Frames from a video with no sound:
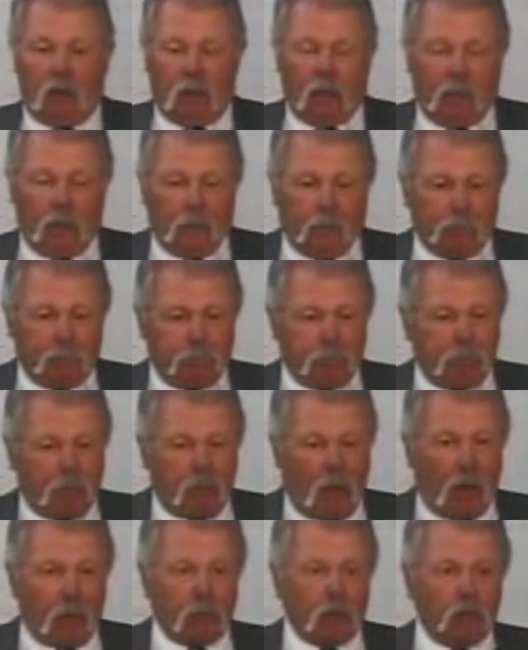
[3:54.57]

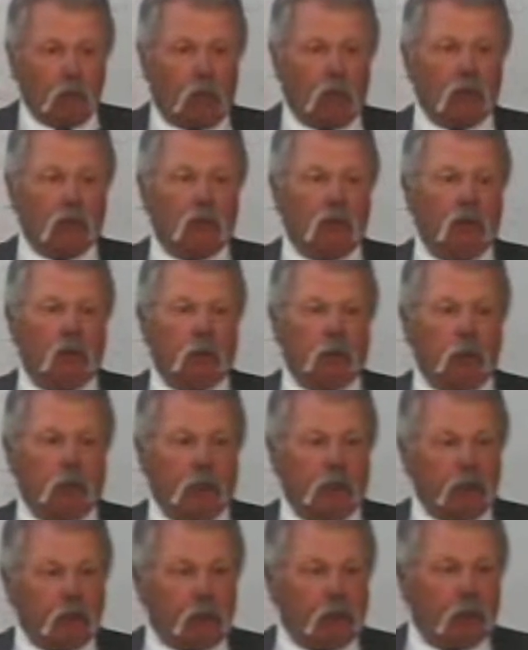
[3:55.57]
I was ordered to the
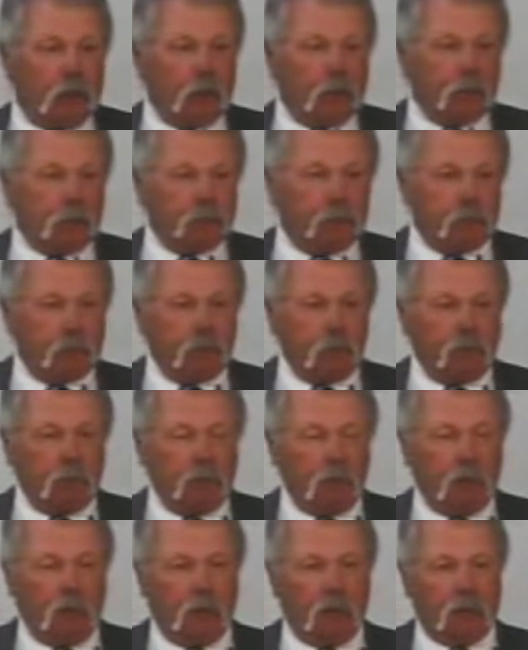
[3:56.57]
bridge
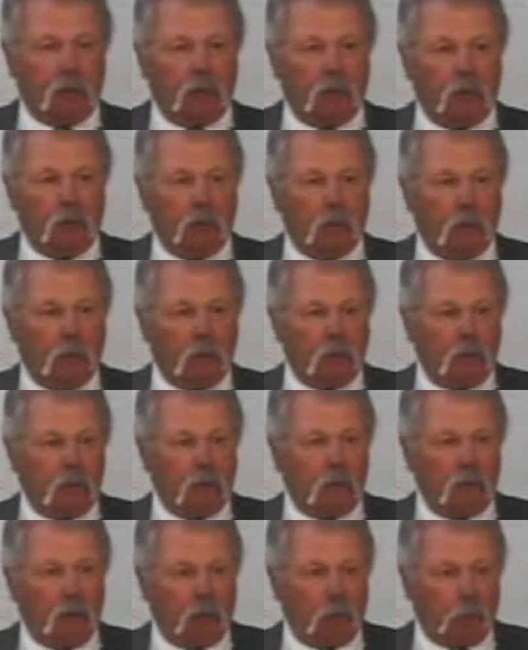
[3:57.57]
to
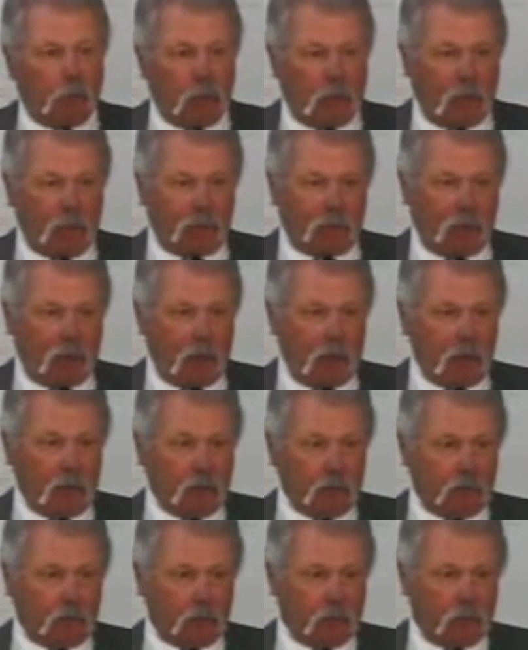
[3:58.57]
help put out
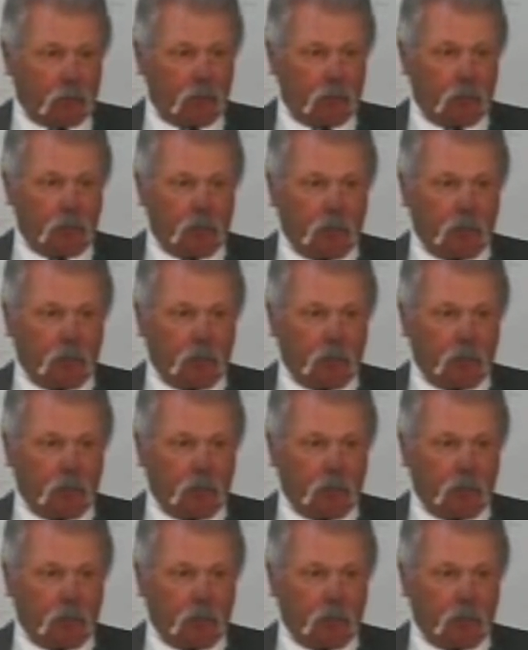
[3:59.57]
fires,